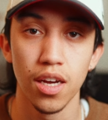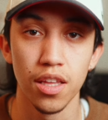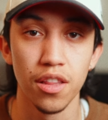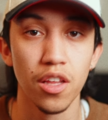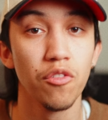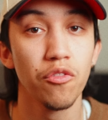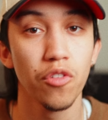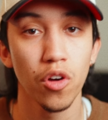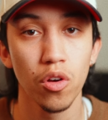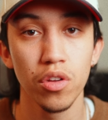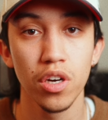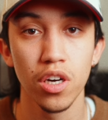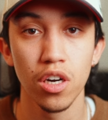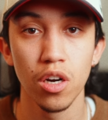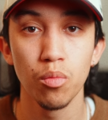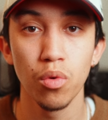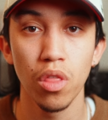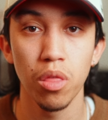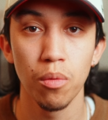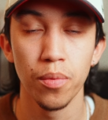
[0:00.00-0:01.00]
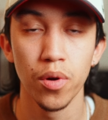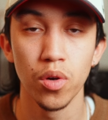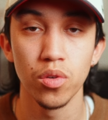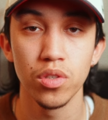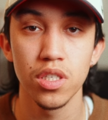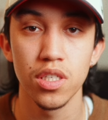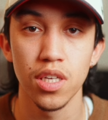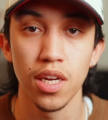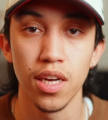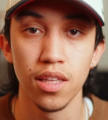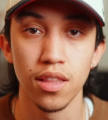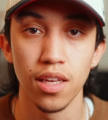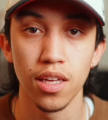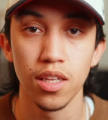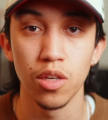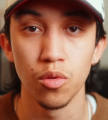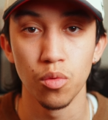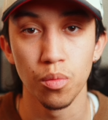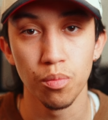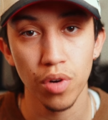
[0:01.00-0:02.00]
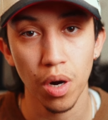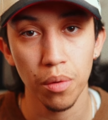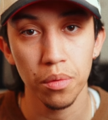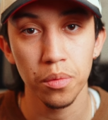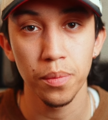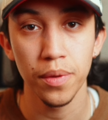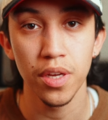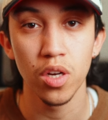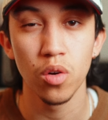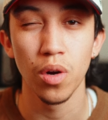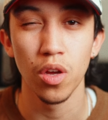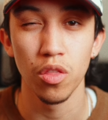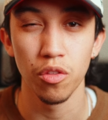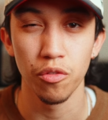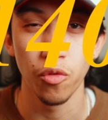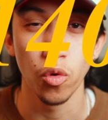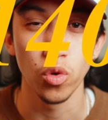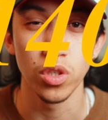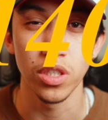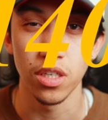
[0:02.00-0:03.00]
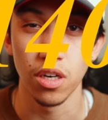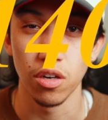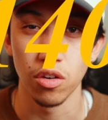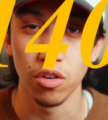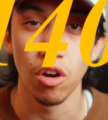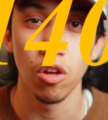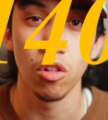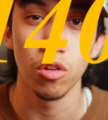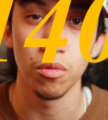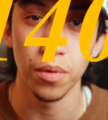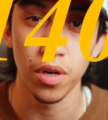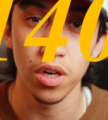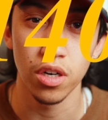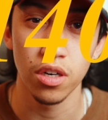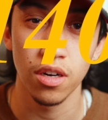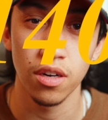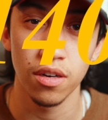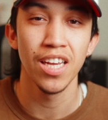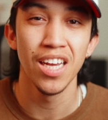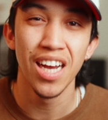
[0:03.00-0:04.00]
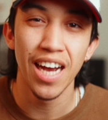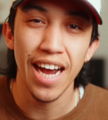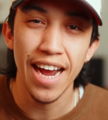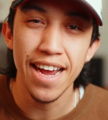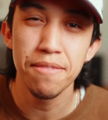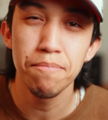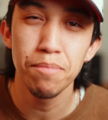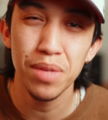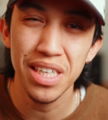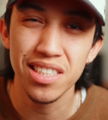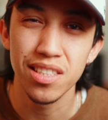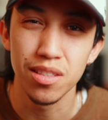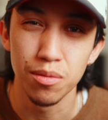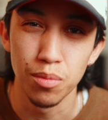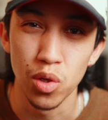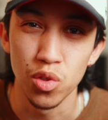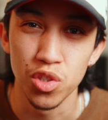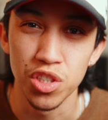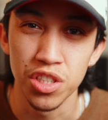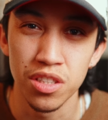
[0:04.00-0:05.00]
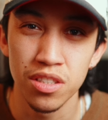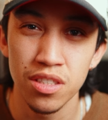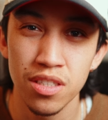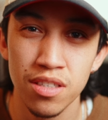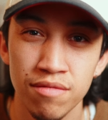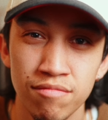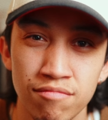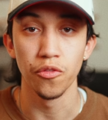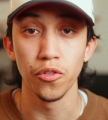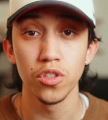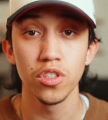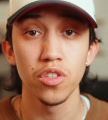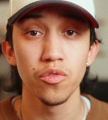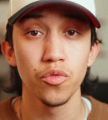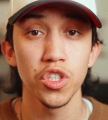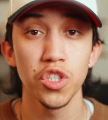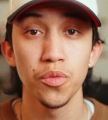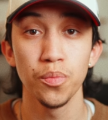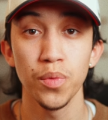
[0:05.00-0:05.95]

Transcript: and then followed it up with a post saying that it would probably be around the $1,400 mark. I had mixed emotions, first of which